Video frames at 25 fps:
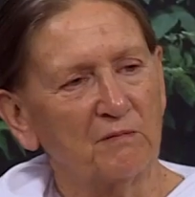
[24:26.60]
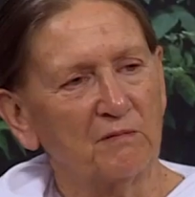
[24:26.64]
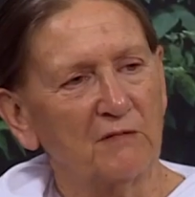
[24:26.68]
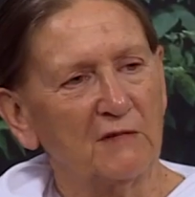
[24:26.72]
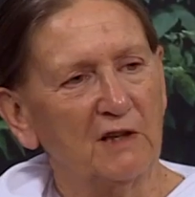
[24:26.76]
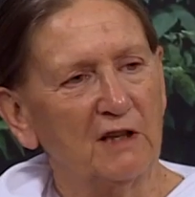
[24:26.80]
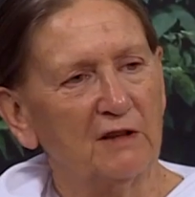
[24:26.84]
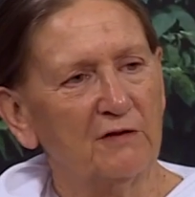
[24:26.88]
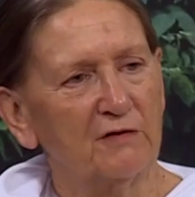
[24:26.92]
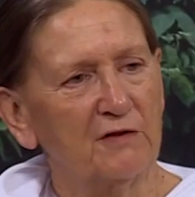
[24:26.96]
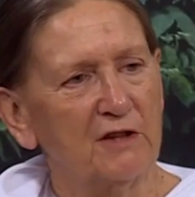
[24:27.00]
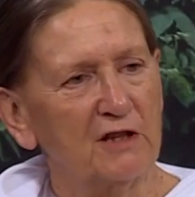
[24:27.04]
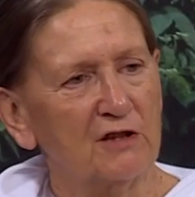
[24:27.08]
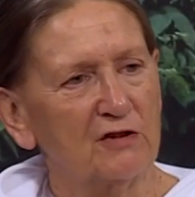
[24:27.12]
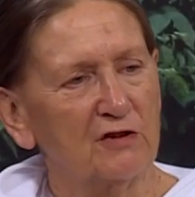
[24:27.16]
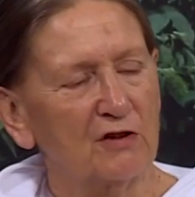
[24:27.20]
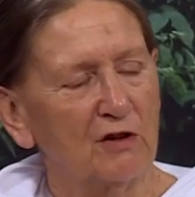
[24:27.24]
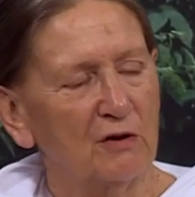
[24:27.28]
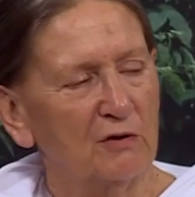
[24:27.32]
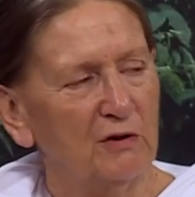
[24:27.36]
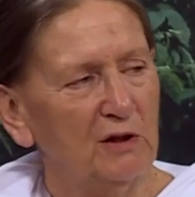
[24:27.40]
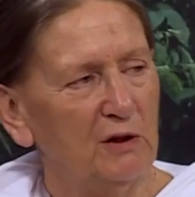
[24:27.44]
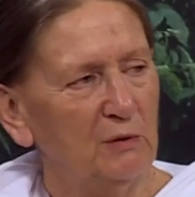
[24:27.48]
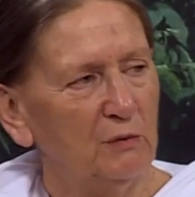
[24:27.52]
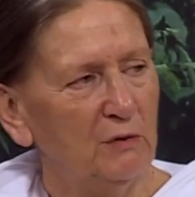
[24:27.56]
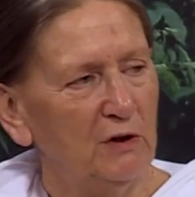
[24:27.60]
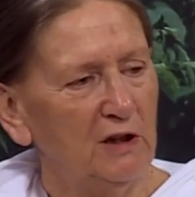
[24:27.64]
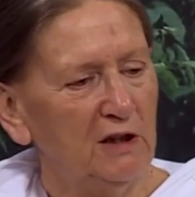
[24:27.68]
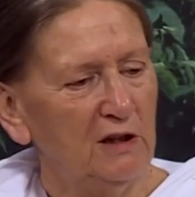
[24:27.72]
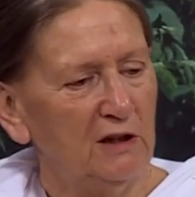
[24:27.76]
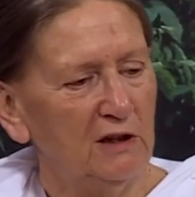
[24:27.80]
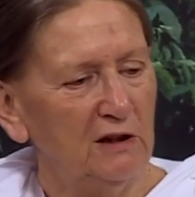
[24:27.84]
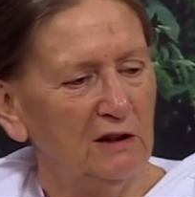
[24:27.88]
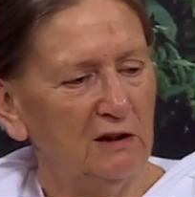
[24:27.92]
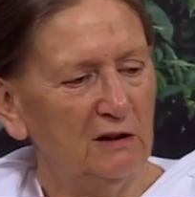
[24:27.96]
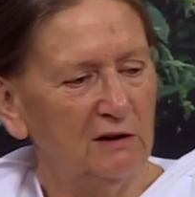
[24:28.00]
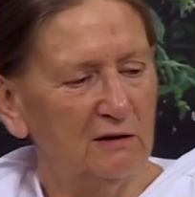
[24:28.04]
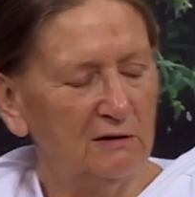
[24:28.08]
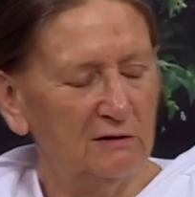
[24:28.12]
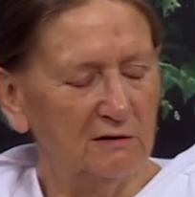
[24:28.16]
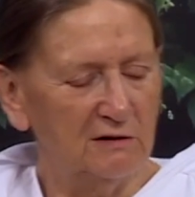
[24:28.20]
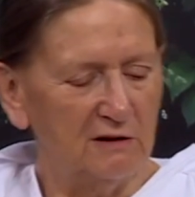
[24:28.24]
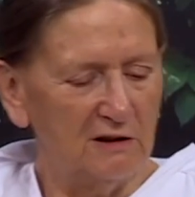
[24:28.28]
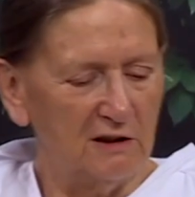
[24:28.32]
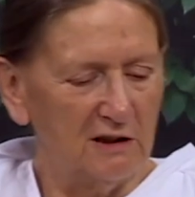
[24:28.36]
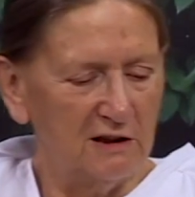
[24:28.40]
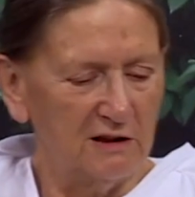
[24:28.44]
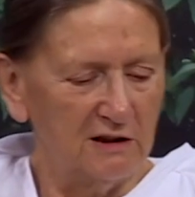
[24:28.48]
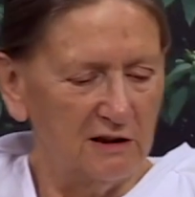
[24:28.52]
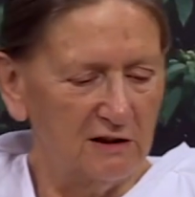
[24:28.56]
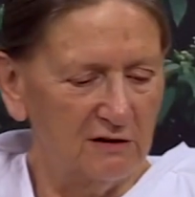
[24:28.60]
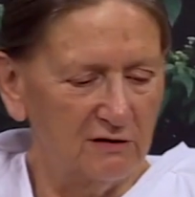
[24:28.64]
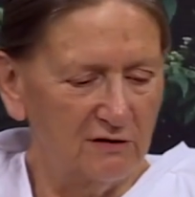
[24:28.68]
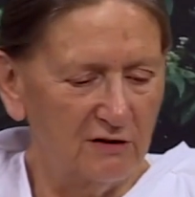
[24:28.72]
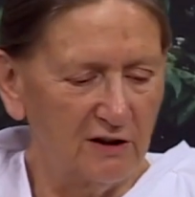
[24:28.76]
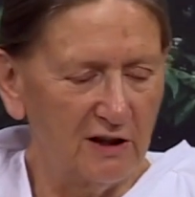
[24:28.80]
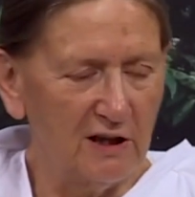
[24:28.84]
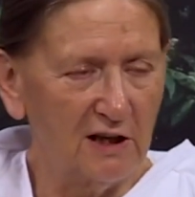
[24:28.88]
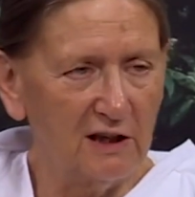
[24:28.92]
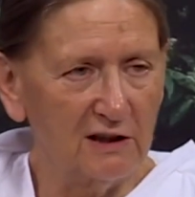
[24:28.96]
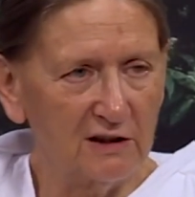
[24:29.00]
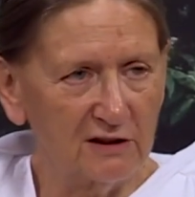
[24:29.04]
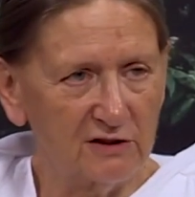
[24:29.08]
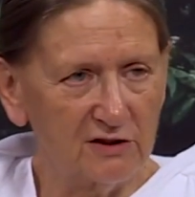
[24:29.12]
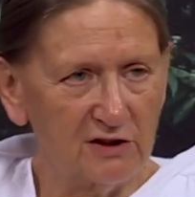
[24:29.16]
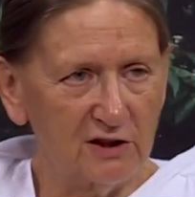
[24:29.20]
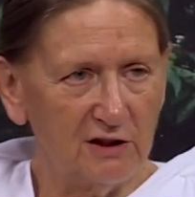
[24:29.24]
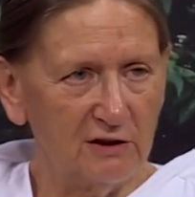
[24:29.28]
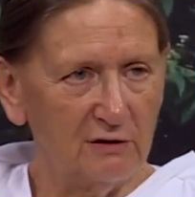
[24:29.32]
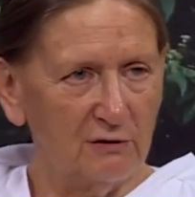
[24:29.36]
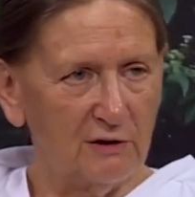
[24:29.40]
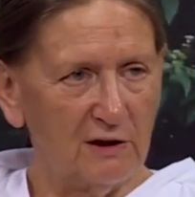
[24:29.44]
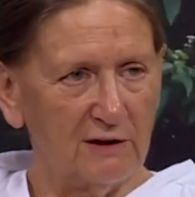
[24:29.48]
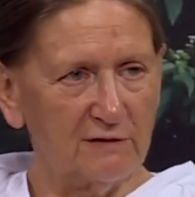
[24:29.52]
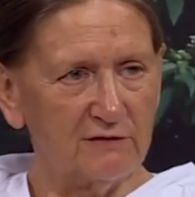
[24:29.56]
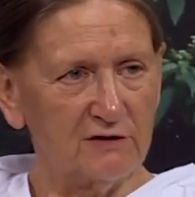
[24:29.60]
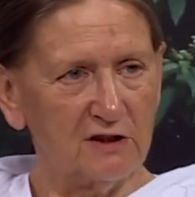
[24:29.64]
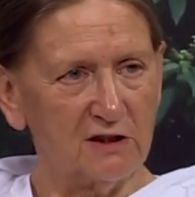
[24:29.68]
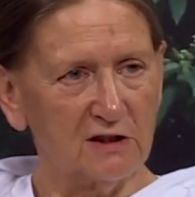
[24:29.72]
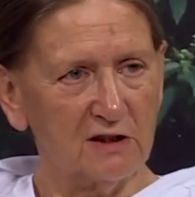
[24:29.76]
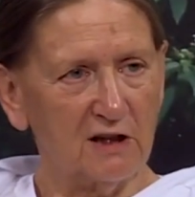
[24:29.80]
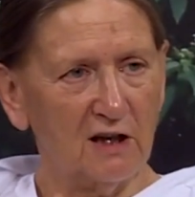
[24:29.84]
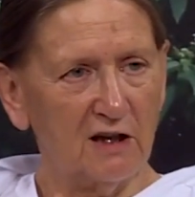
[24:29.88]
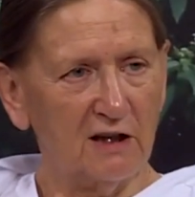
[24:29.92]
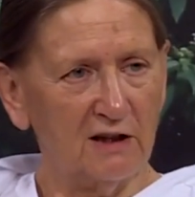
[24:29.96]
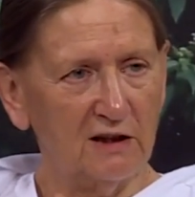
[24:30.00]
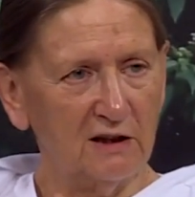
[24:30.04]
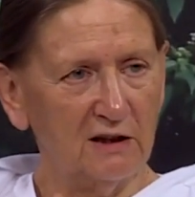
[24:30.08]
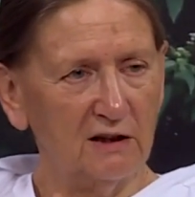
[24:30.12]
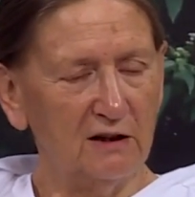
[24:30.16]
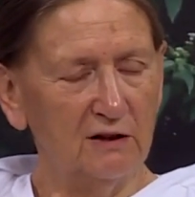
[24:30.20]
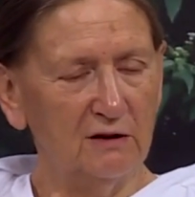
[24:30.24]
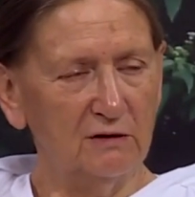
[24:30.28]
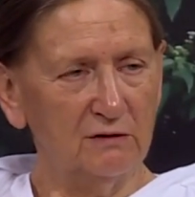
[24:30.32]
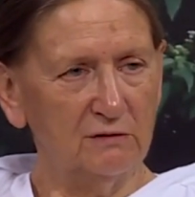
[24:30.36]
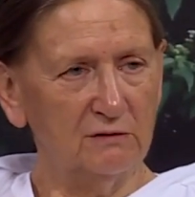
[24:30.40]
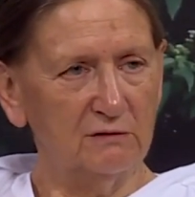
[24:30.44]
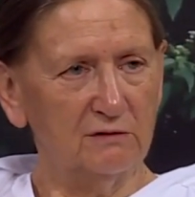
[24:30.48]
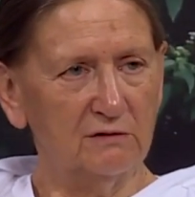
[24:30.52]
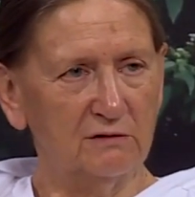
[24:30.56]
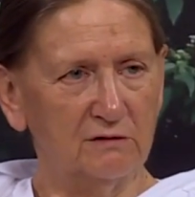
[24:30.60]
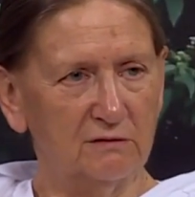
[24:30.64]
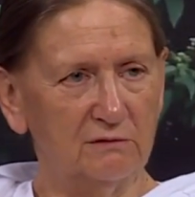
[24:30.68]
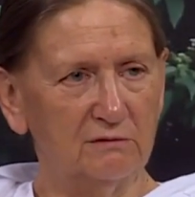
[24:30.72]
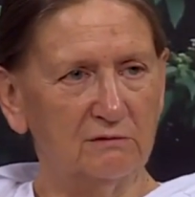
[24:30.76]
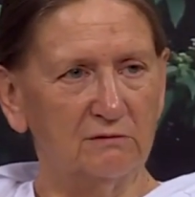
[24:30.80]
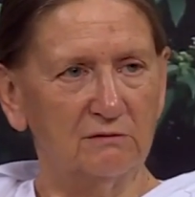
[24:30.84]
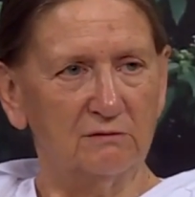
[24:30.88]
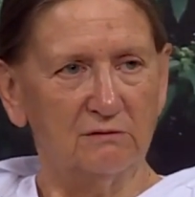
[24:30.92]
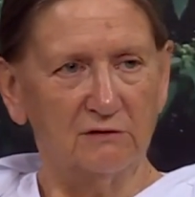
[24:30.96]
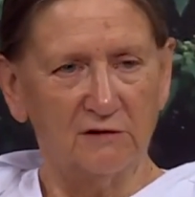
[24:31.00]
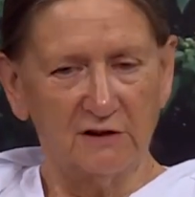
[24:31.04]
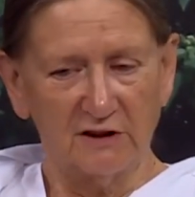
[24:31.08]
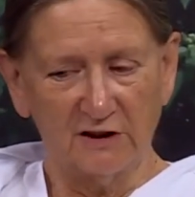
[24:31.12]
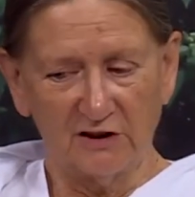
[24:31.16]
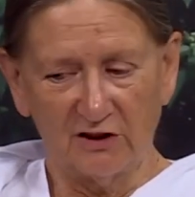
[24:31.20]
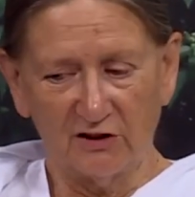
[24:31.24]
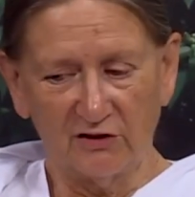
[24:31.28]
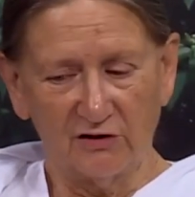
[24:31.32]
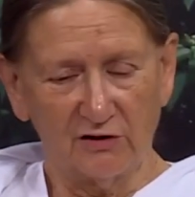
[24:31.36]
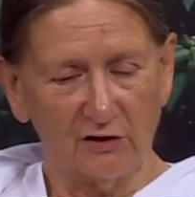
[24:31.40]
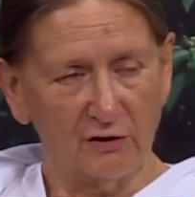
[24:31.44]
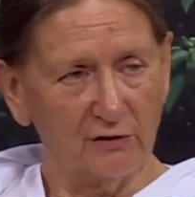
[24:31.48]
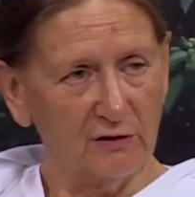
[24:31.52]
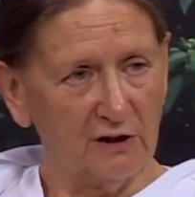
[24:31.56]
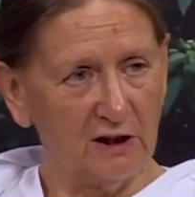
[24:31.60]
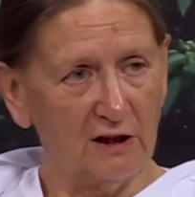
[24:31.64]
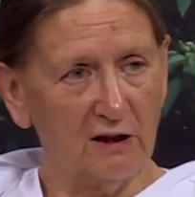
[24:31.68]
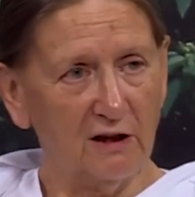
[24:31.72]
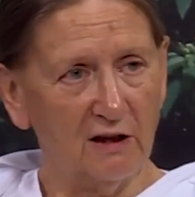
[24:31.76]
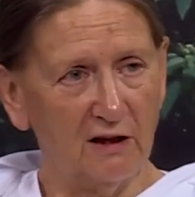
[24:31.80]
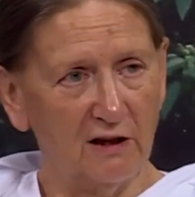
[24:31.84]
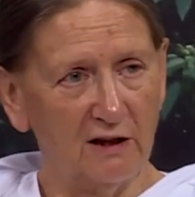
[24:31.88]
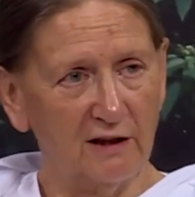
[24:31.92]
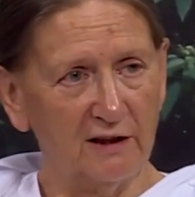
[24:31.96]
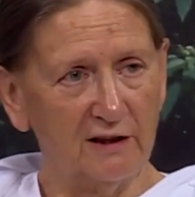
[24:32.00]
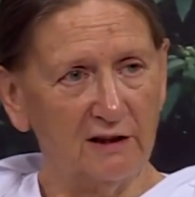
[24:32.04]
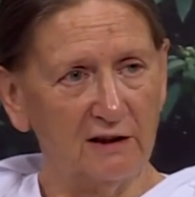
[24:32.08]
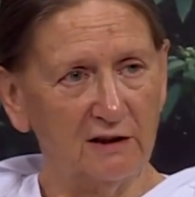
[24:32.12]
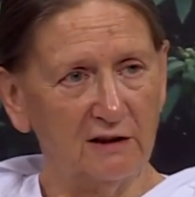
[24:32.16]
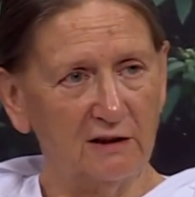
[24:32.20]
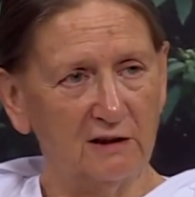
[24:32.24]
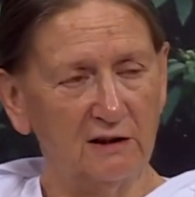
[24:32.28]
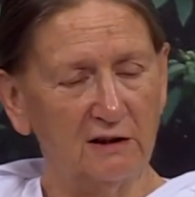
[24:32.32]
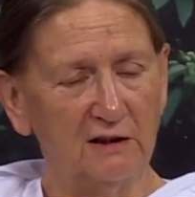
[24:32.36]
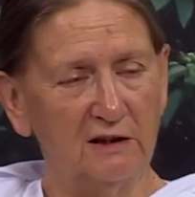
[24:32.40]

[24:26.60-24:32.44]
If there's only we, and in reality you have to die alone, which is only I,